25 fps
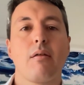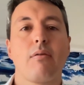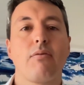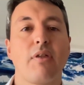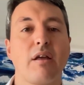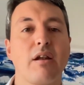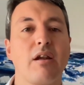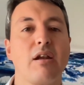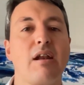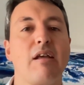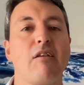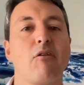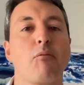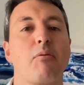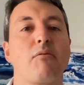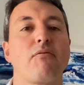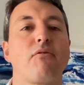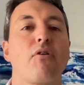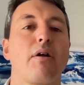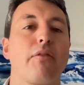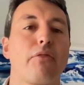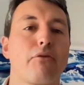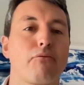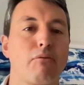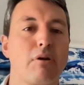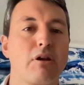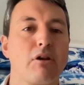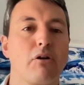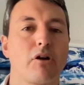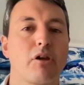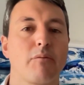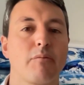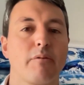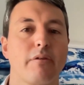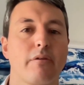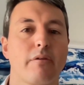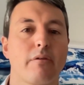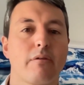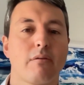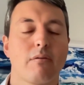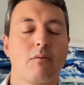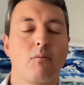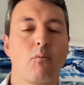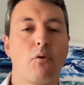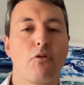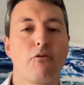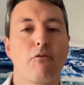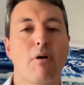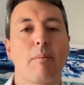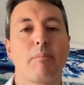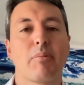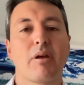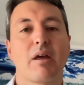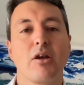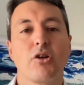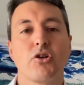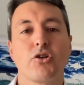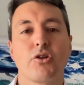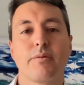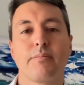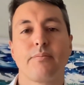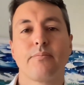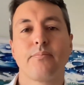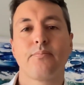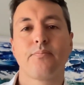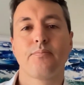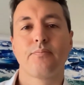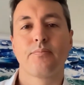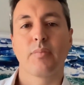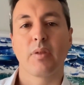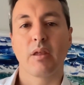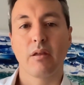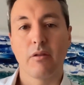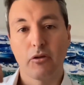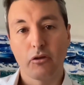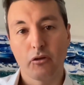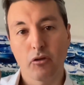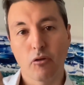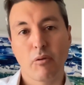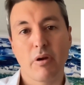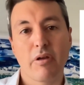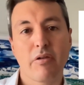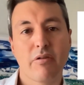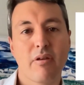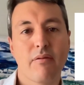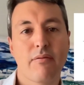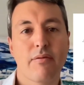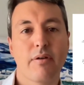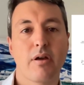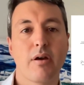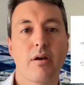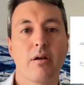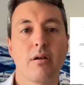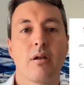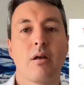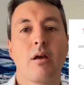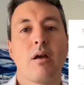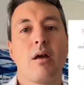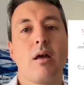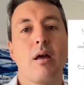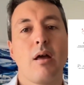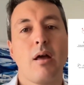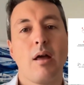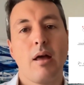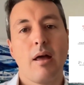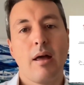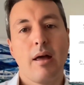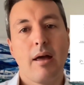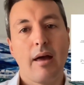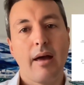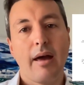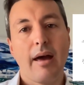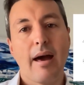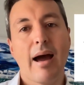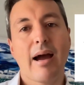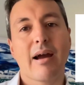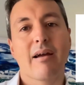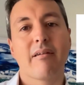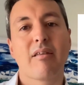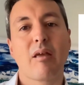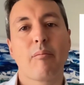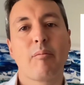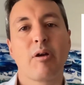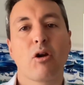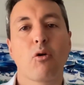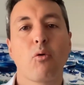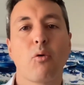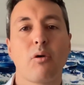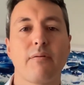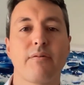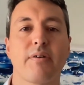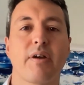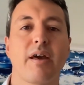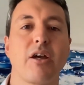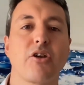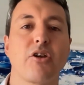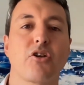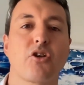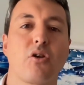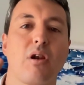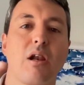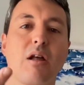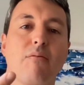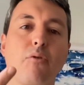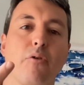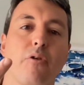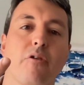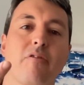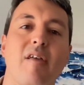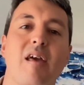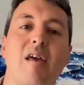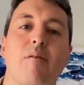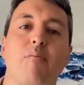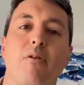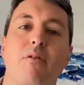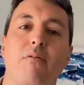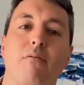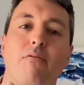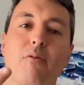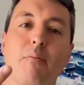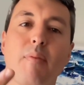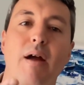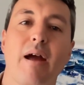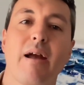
then you need to provide 3 documents with your application: degree certificate, academic qualification level statement from